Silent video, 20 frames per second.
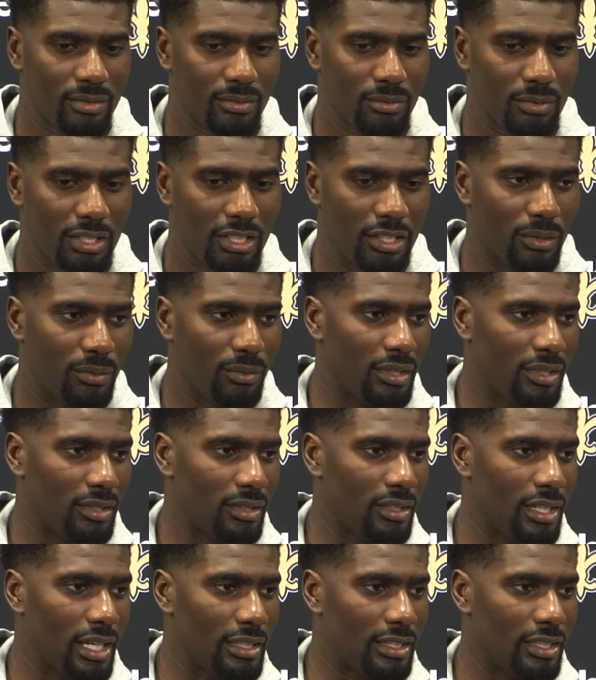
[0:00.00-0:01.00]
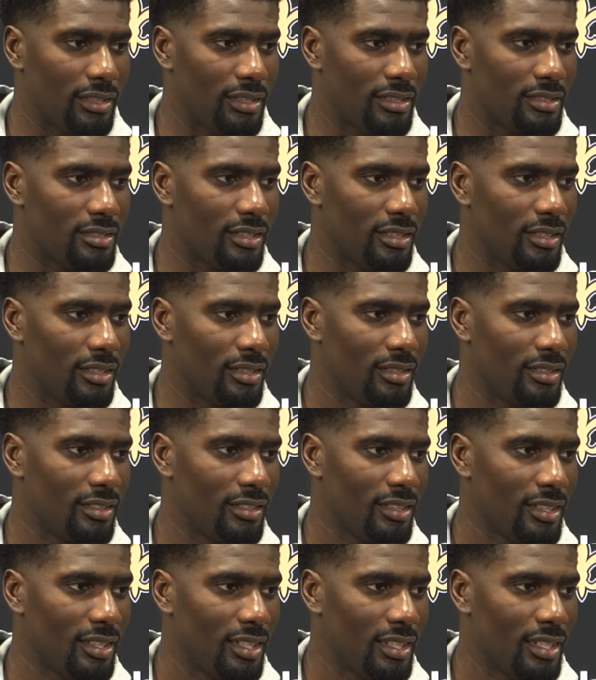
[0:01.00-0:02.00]
need a win. I think the city
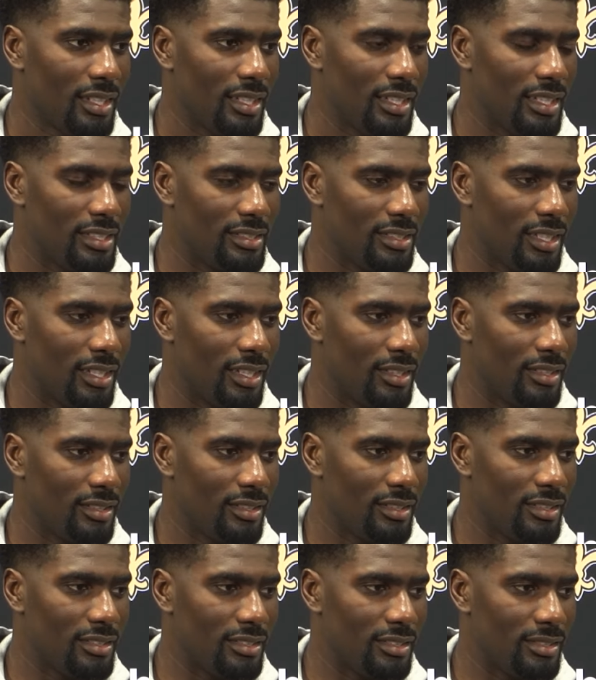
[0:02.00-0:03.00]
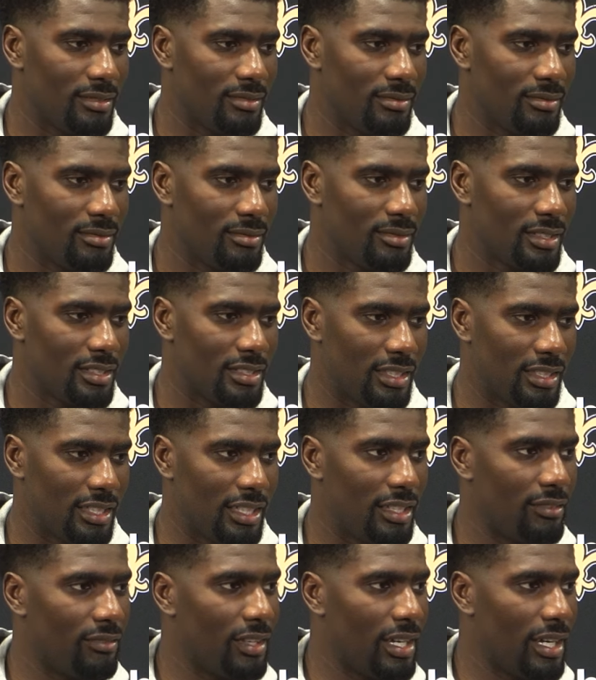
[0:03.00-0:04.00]
is in
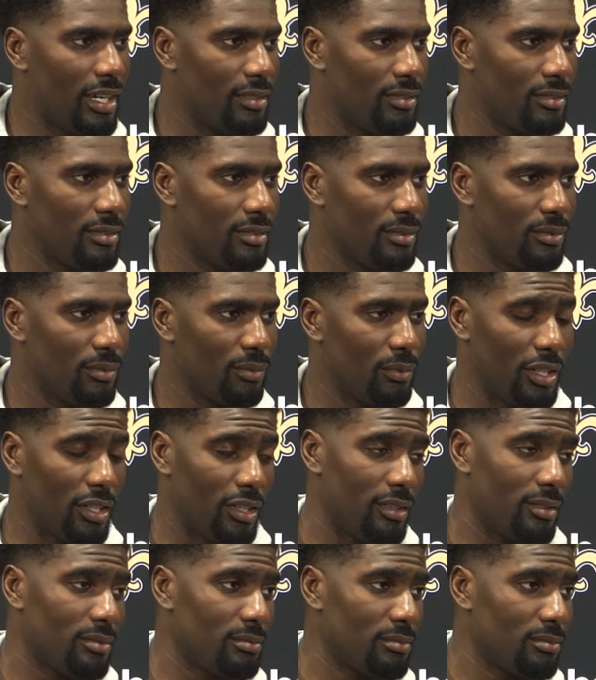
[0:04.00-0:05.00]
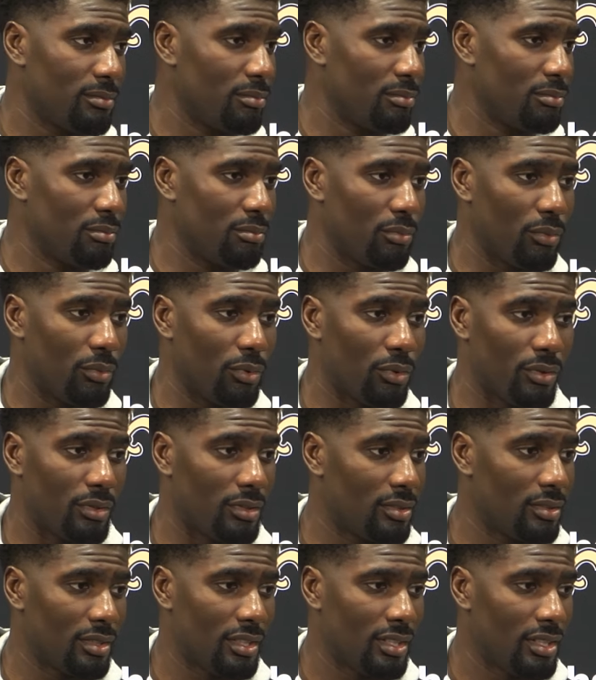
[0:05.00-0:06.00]
need of that. We are more
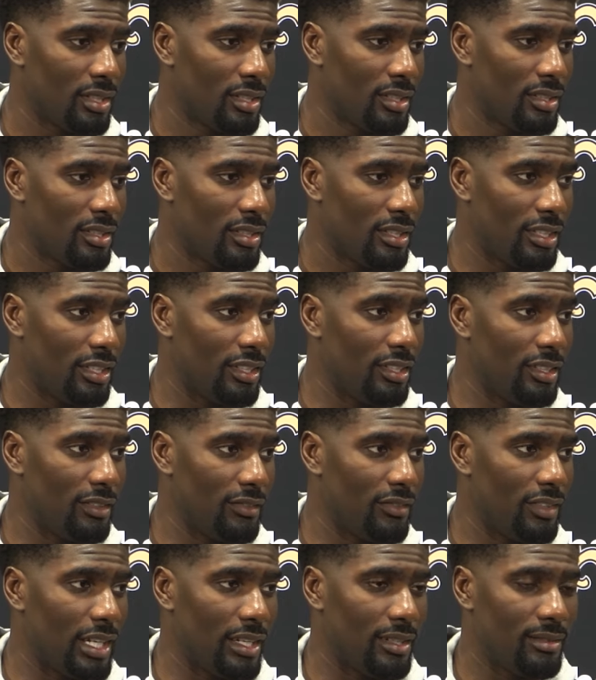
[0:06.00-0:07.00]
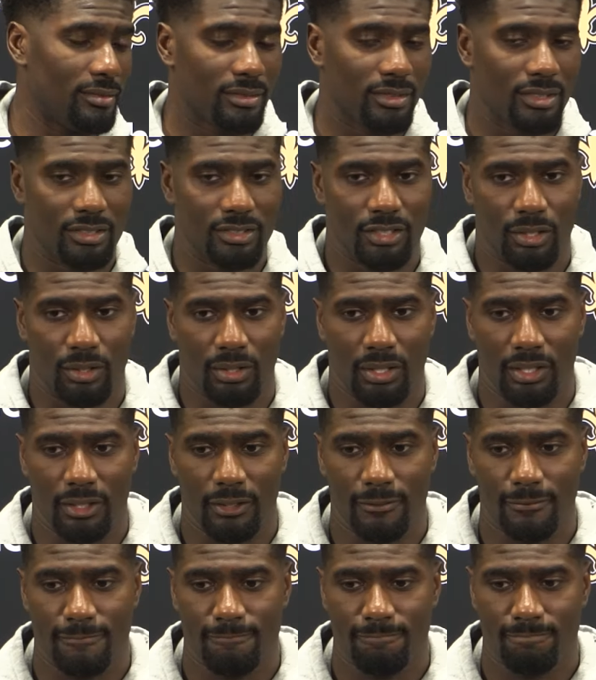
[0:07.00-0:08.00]
than in need of that. And so,
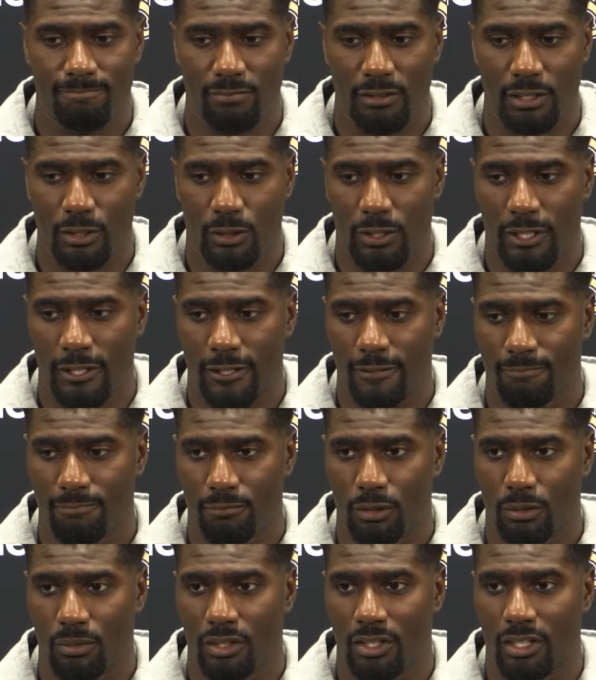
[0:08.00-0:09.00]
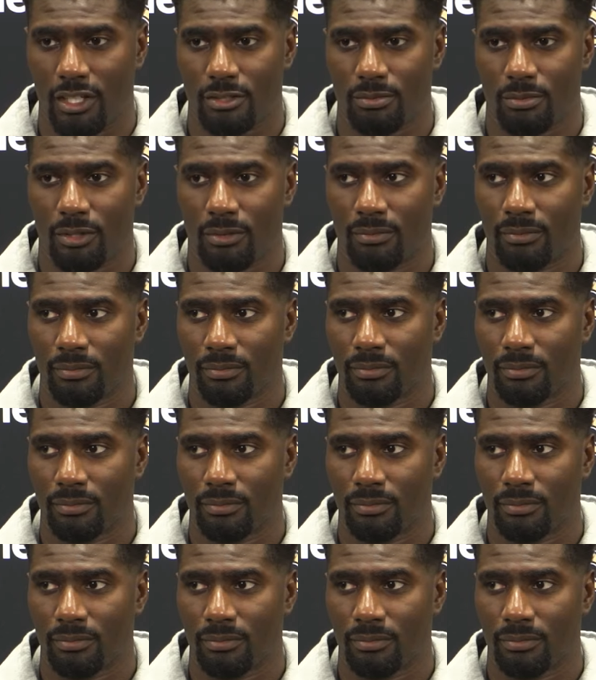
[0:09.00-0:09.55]
we're desperate.